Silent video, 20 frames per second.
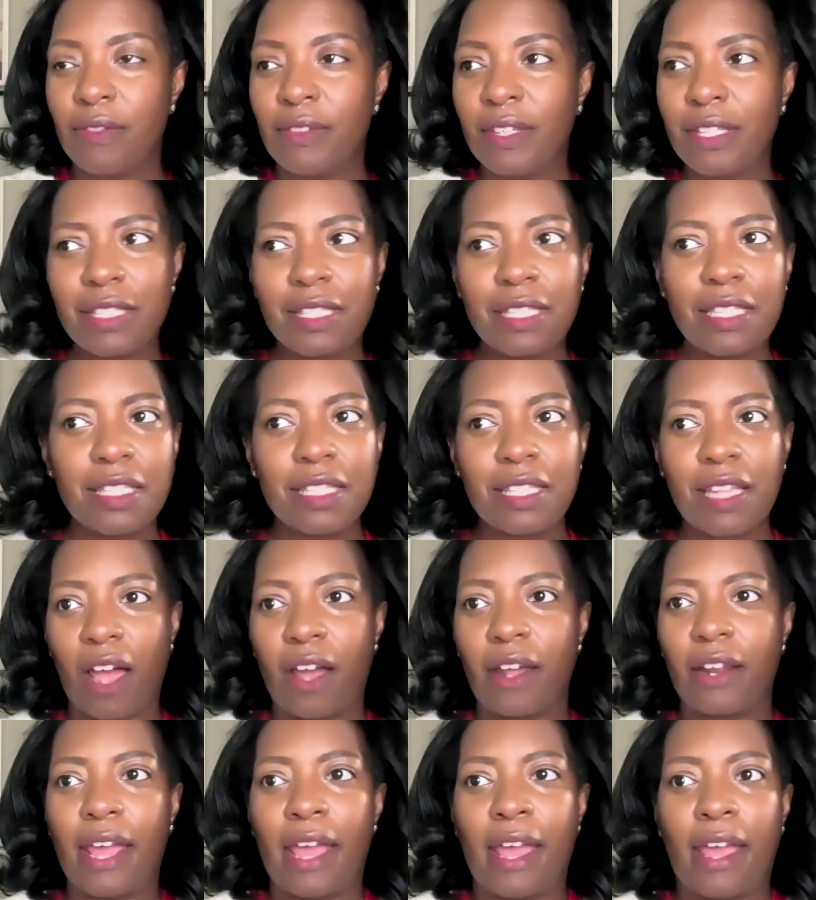This is
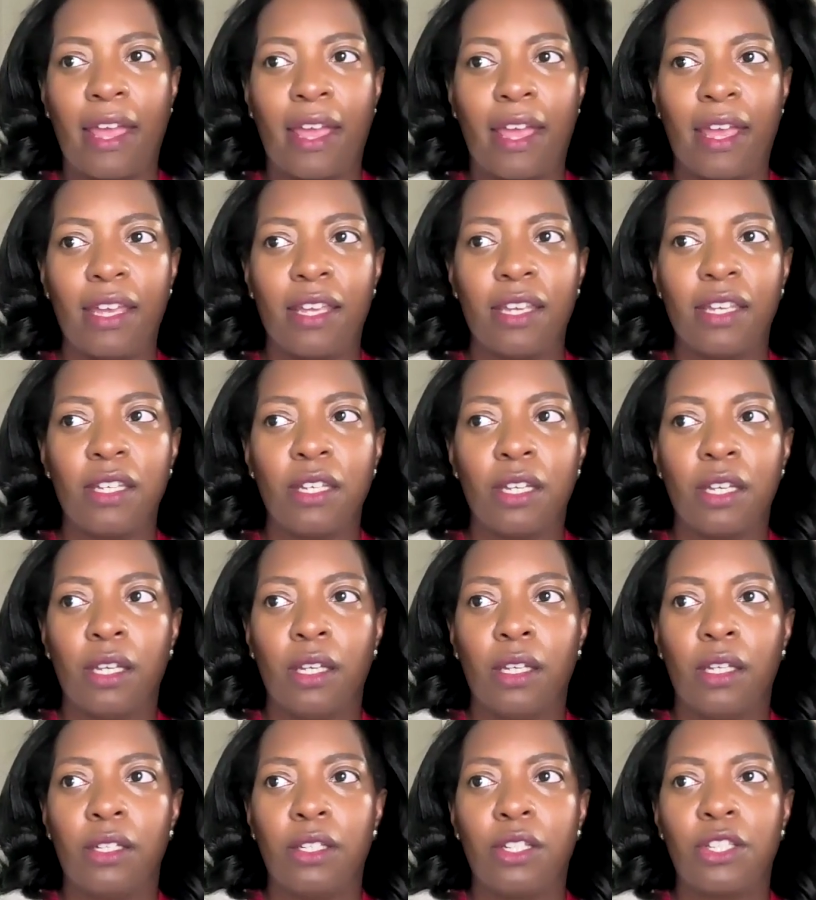not a
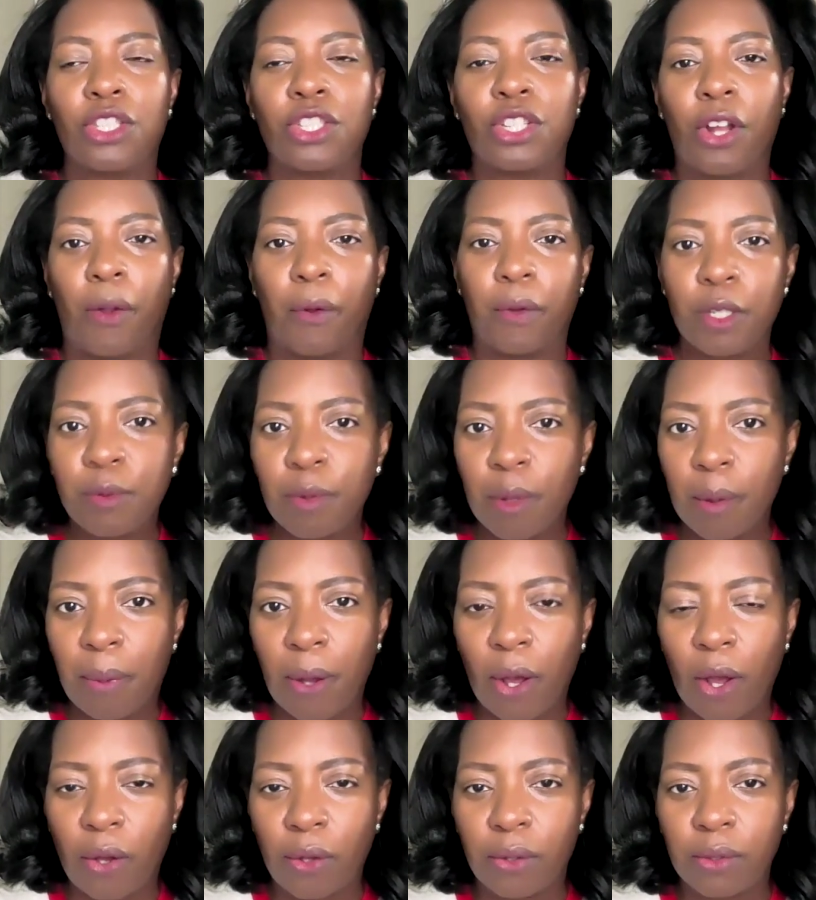discouragement
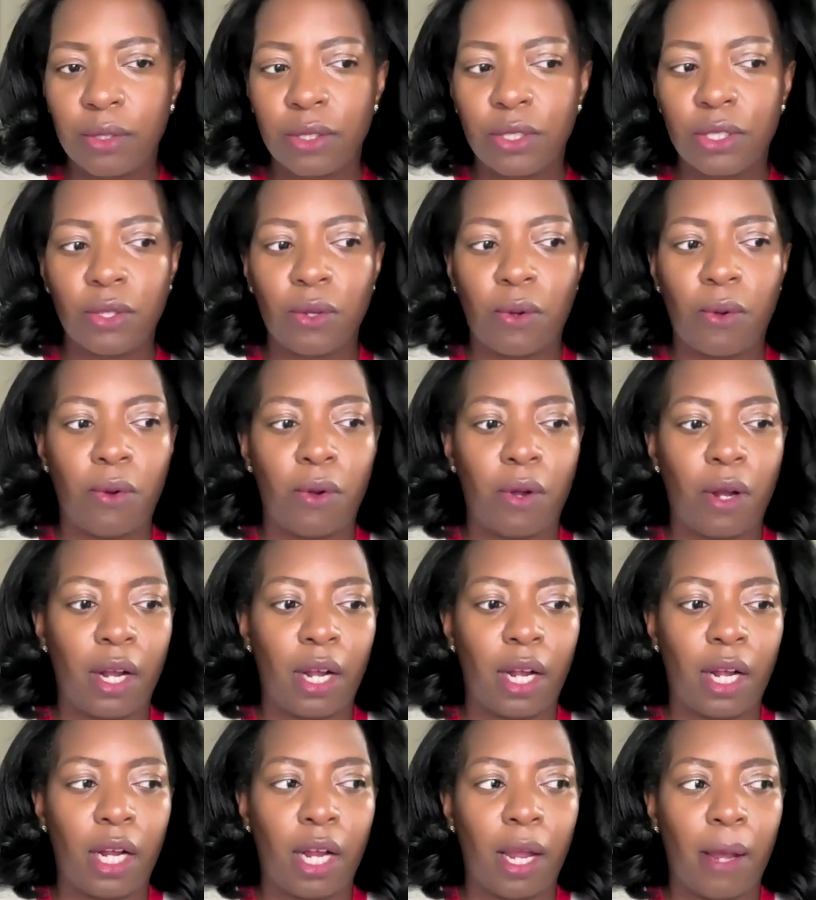post
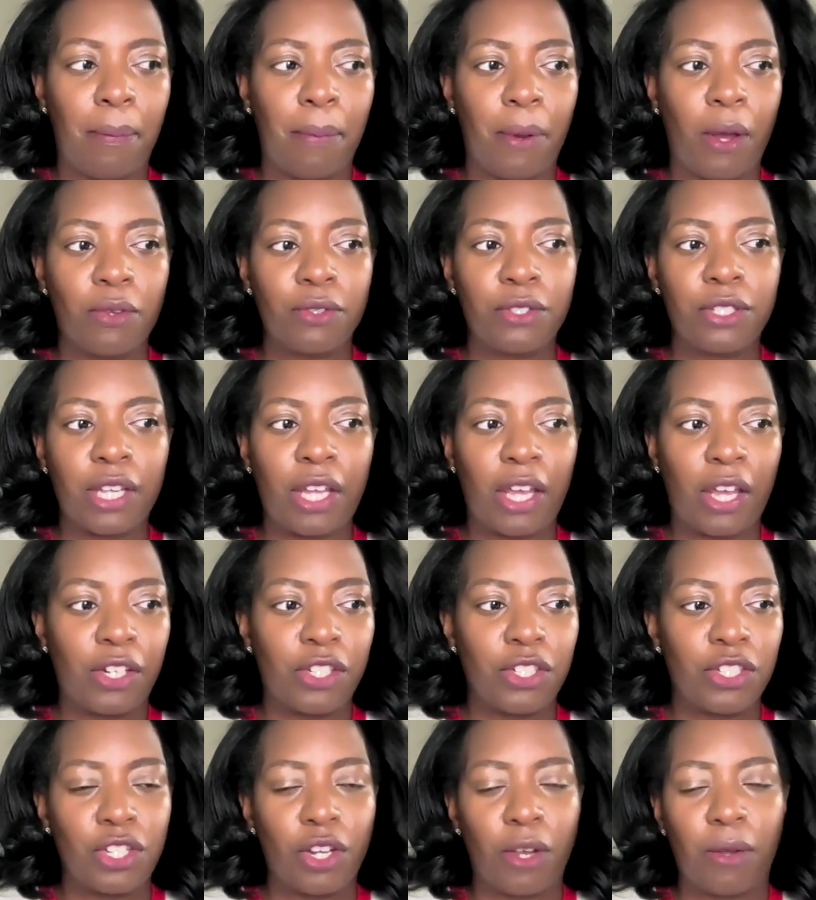or a post to
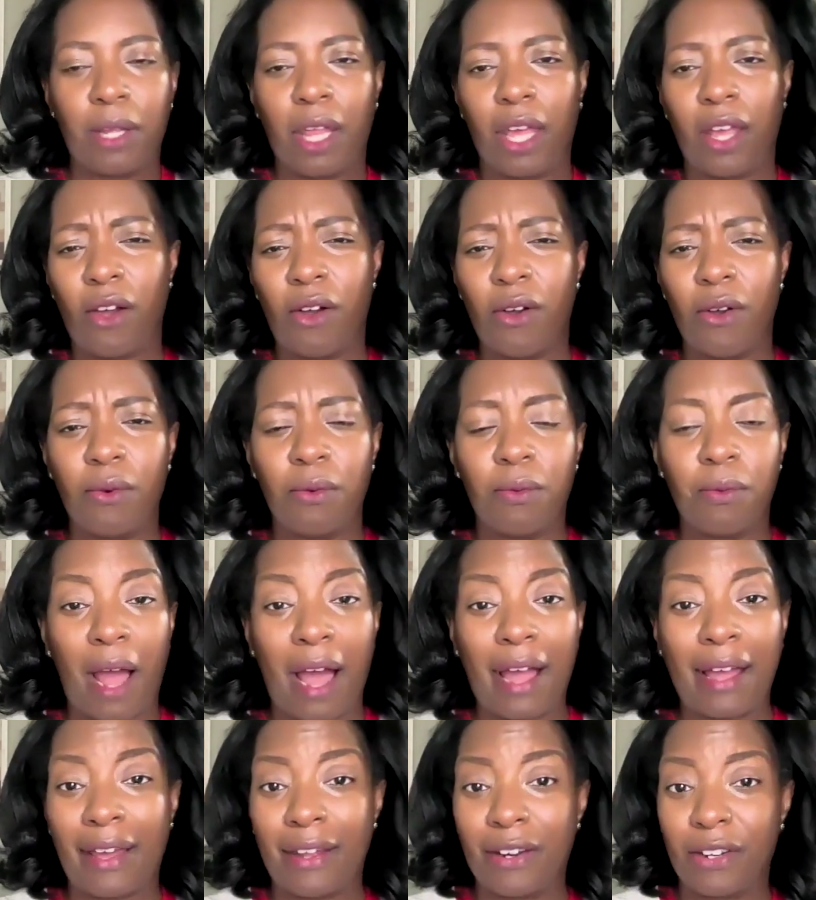kind of show like, oh,
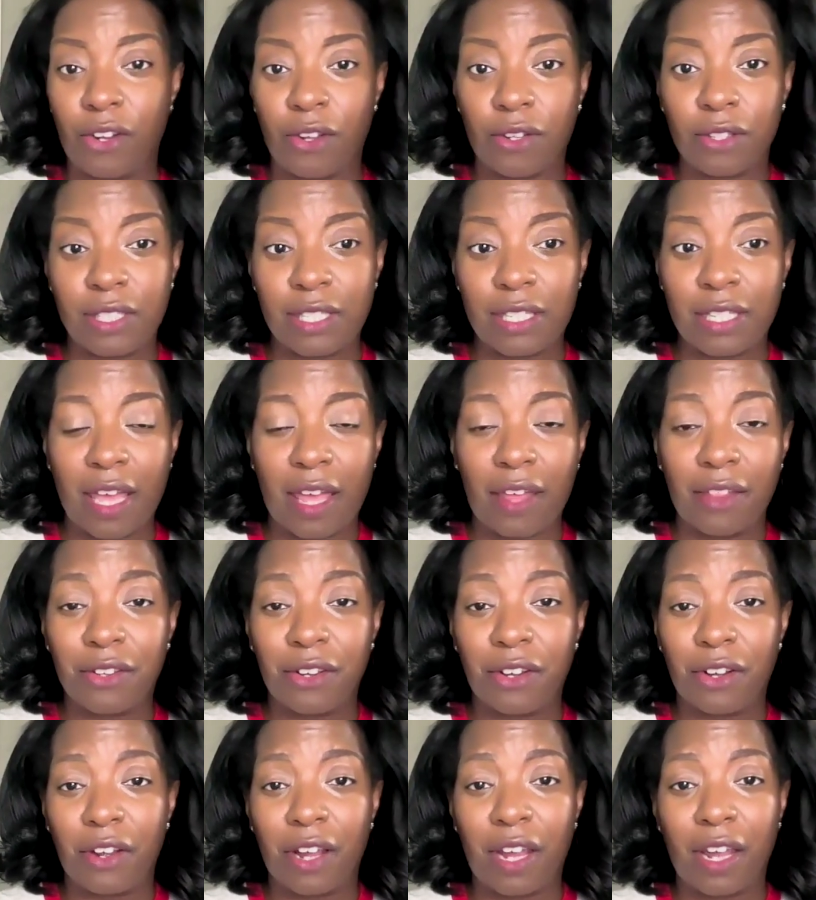I got it all
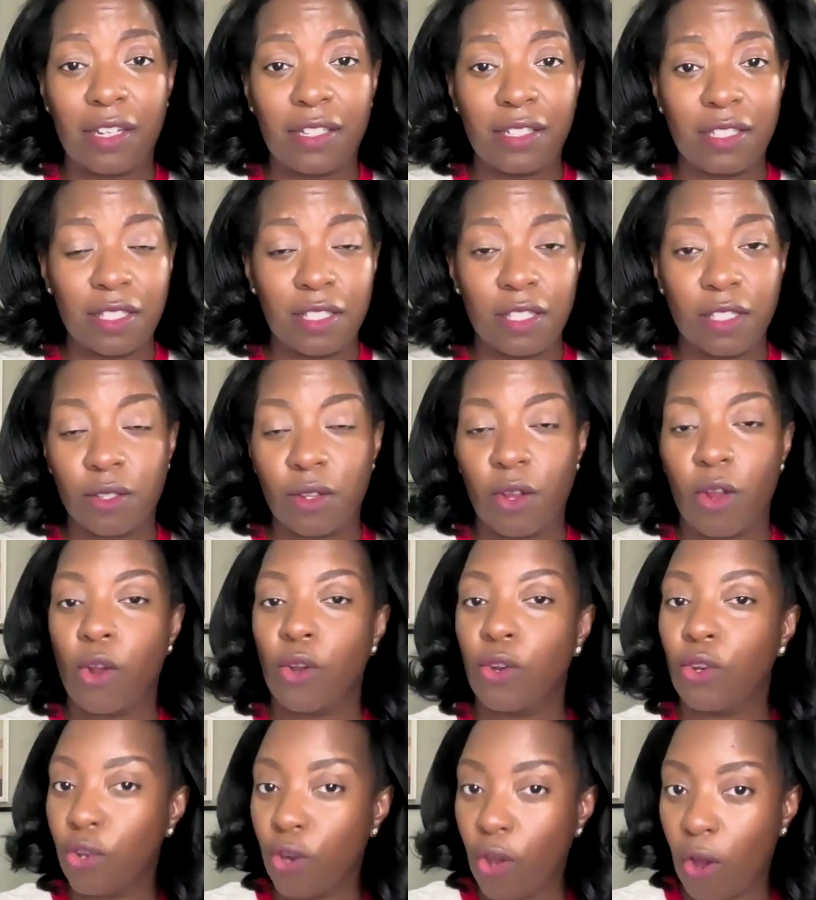together. And this is,
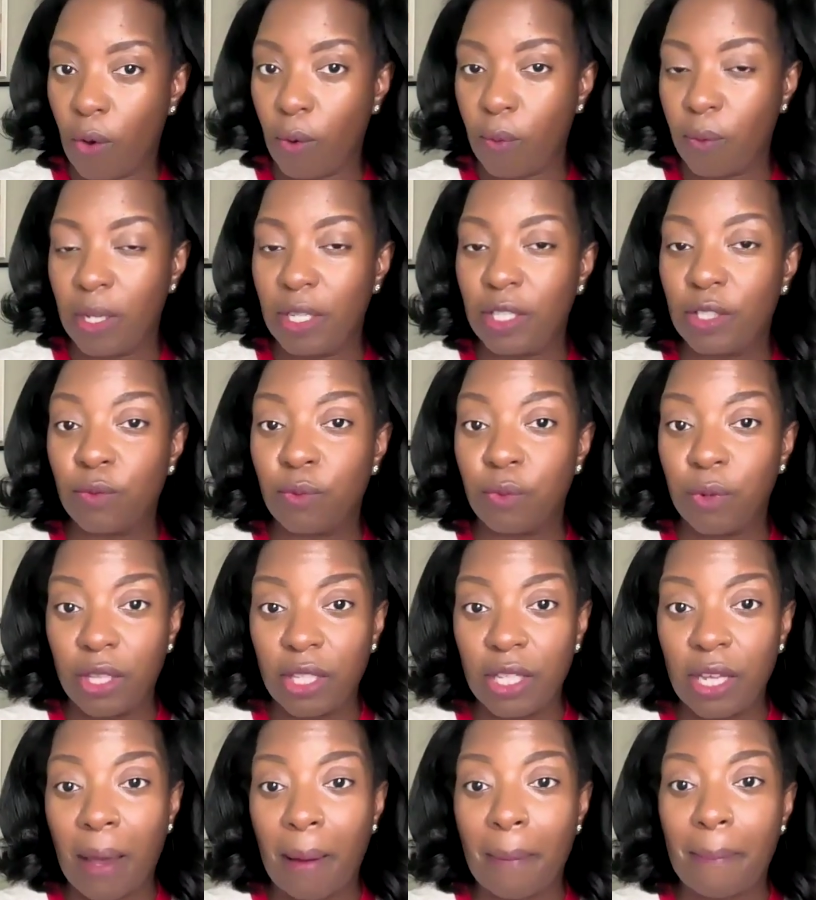no, it's
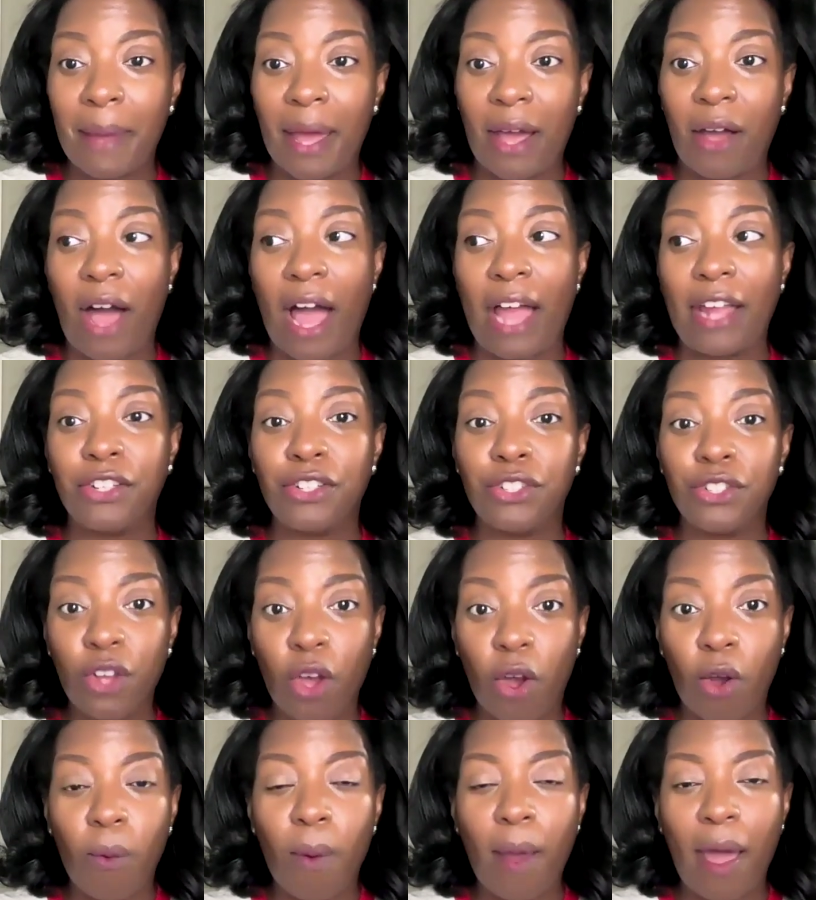really about, I
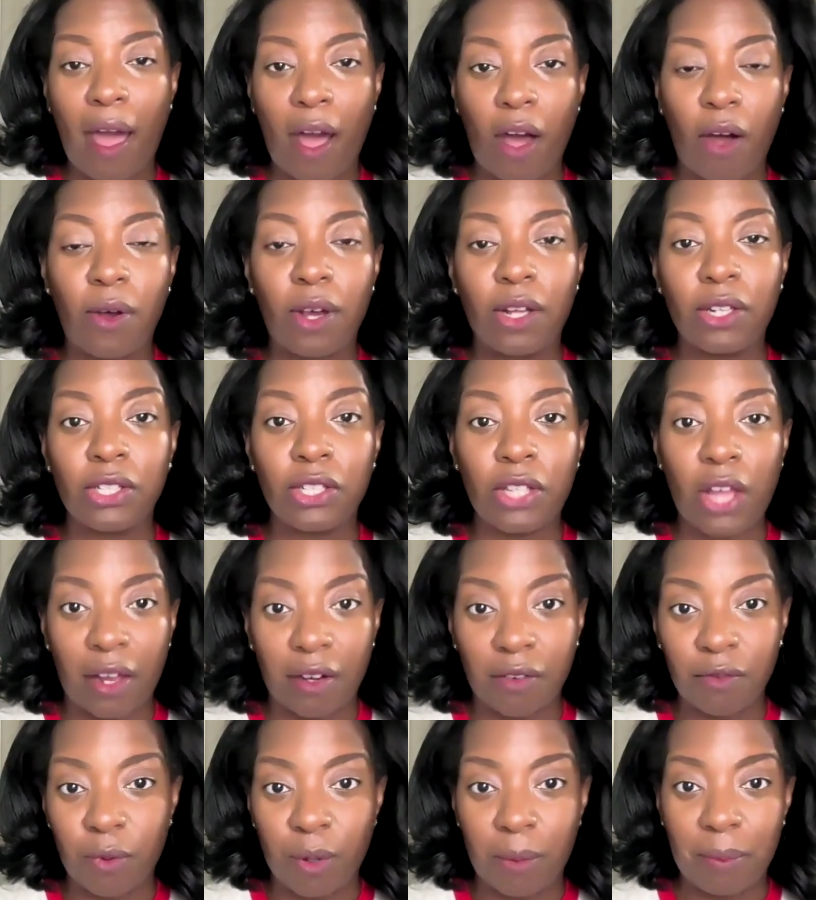know how a
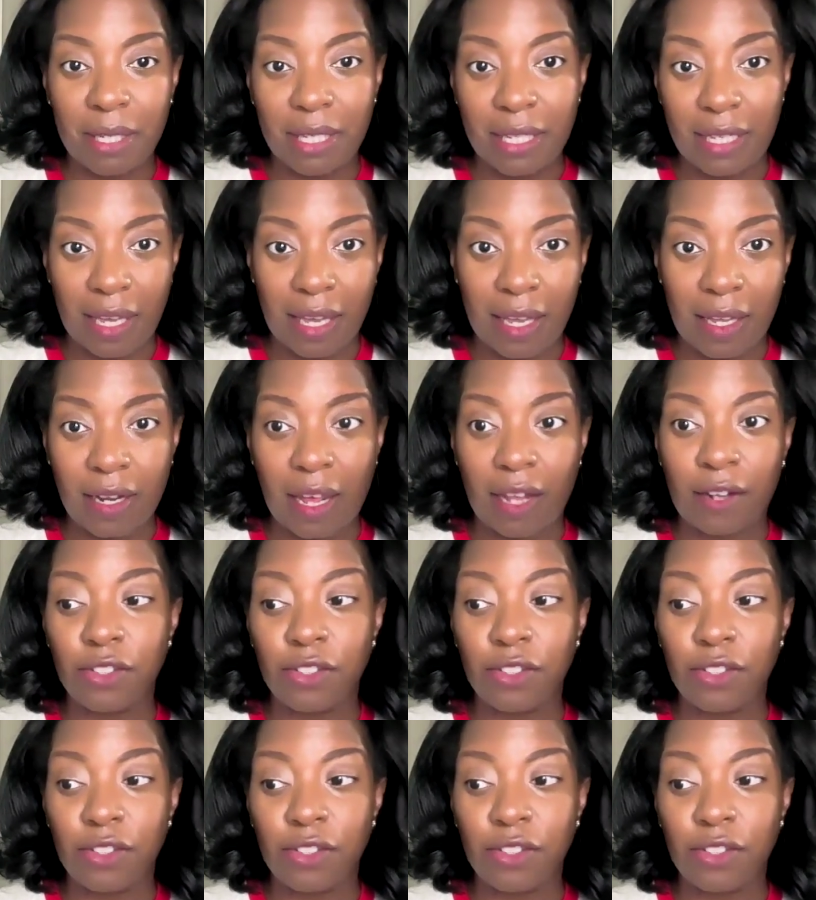lot of women get.